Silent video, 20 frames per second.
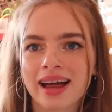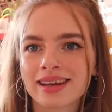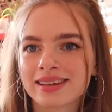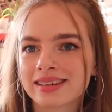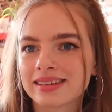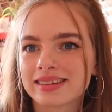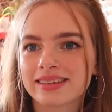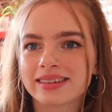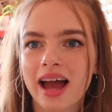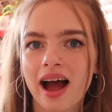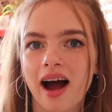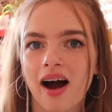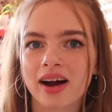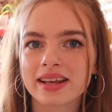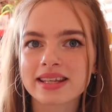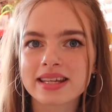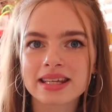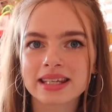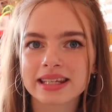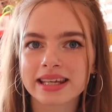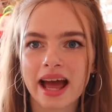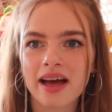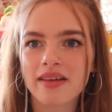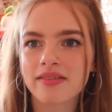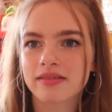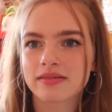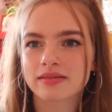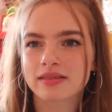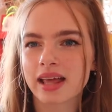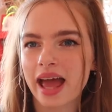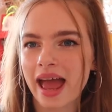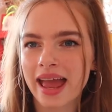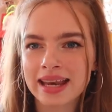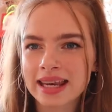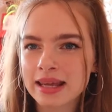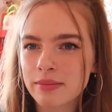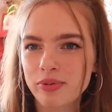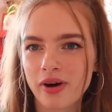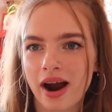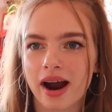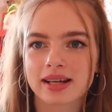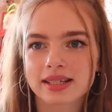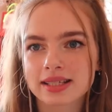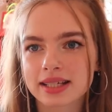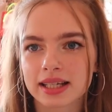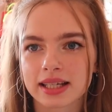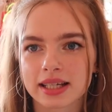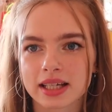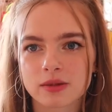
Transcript: And yeah, I didn't get any practical